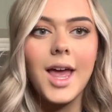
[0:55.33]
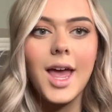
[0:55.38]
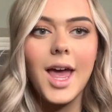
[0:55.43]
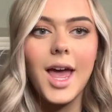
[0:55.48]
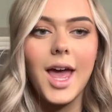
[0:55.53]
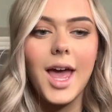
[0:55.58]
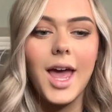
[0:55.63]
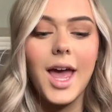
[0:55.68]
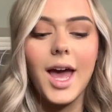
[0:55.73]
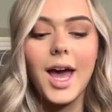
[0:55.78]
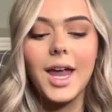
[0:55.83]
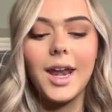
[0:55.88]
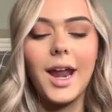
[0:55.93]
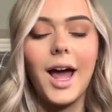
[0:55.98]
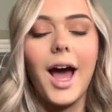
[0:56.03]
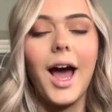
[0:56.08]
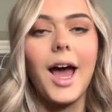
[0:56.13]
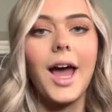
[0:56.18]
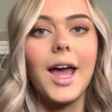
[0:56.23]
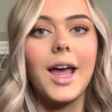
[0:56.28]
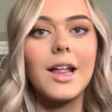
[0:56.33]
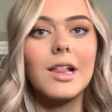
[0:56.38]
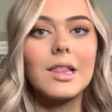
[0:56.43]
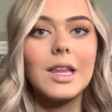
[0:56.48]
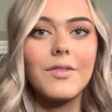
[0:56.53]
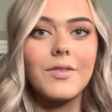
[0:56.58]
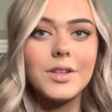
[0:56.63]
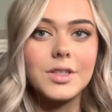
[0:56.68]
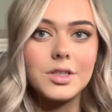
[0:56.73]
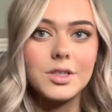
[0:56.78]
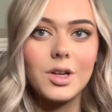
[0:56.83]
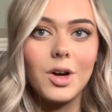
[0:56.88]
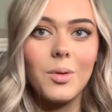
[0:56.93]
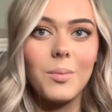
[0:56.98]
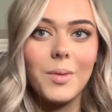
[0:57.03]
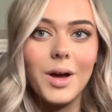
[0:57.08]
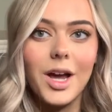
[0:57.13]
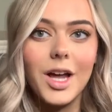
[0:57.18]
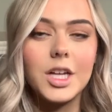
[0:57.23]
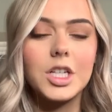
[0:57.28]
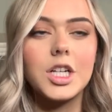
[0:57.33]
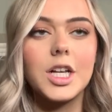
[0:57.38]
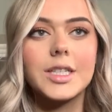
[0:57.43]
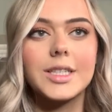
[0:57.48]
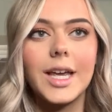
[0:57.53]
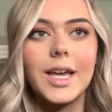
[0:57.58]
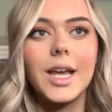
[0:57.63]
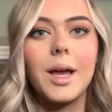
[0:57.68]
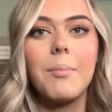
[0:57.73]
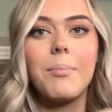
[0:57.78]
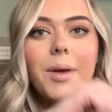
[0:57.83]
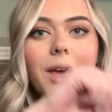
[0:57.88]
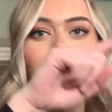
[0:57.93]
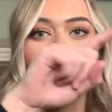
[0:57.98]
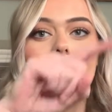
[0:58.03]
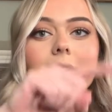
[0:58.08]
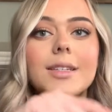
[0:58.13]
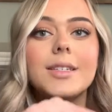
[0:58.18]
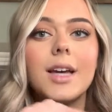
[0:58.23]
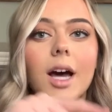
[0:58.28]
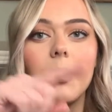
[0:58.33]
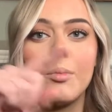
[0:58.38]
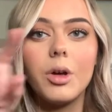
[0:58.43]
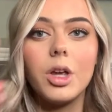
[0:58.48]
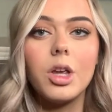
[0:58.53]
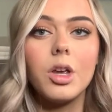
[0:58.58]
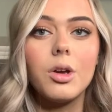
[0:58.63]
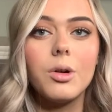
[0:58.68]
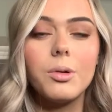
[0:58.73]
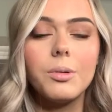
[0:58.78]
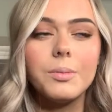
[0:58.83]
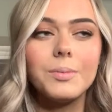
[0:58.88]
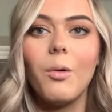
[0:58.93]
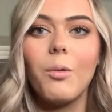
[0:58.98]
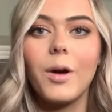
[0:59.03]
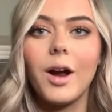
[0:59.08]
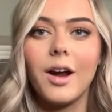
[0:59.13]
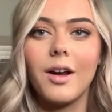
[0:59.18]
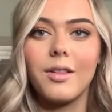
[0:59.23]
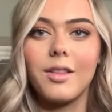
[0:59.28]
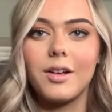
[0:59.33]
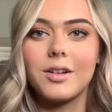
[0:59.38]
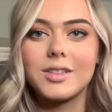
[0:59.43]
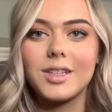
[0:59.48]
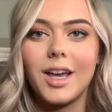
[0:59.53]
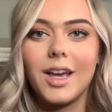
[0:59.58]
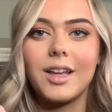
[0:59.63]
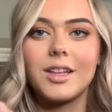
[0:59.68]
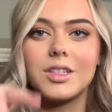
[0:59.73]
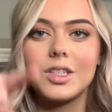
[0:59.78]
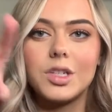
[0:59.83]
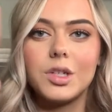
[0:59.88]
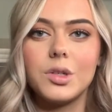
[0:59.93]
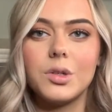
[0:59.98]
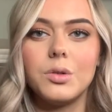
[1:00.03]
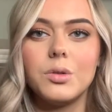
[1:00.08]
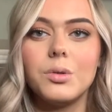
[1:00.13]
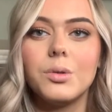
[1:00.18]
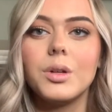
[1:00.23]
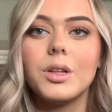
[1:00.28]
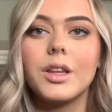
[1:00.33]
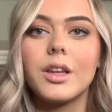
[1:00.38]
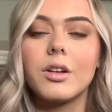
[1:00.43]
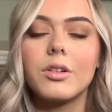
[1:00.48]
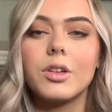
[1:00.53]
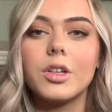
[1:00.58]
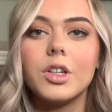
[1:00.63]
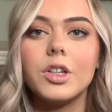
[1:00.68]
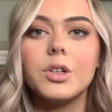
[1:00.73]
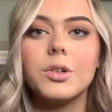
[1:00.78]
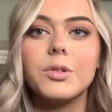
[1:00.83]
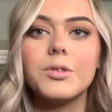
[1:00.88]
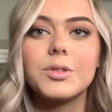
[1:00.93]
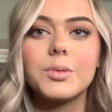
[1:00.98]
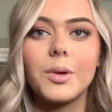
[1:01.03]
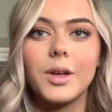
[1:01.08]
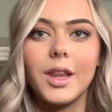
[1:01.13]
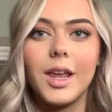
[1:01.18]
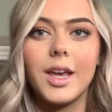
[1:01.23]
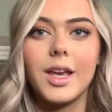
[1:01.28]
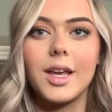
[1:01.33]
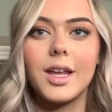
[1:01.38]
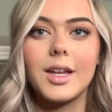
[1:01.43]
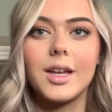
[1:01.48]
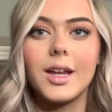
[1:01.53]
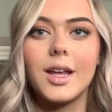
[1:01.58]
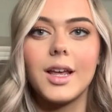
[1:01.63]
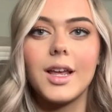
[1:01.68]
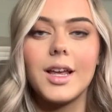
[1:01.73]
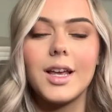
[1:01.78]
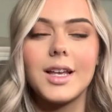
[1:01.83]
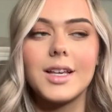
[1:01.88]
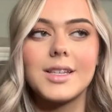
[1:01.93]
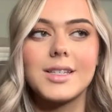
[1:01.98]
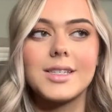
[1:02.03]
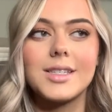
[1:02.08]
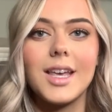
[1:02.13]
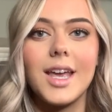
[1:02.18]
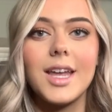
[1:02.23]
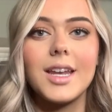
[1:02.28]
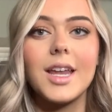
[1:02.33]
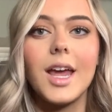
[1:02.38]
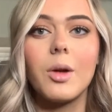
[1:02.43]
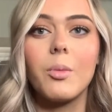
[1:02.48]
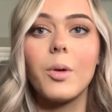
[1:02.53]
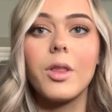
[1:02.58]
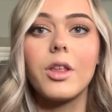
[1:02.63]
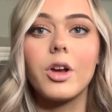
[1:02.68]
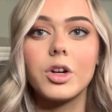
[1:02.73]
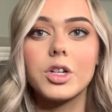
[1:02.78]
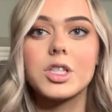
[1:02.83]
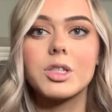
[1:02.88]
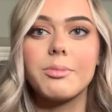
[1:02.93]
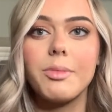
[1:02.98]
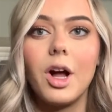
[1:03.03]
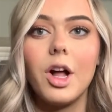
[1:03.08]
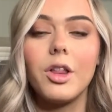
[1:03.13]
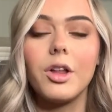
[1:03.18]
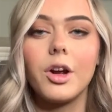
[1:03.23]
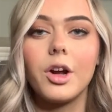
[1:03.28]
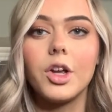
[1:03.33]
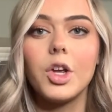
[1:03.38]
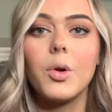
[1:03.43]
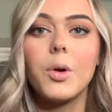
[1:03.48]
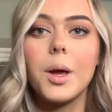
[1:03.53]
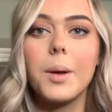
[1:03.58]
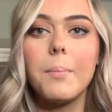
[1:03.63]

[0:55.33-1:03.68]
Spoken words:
And I love it so much. It's like a big W where there's like two little U's where they can sit, and when they're smaller you can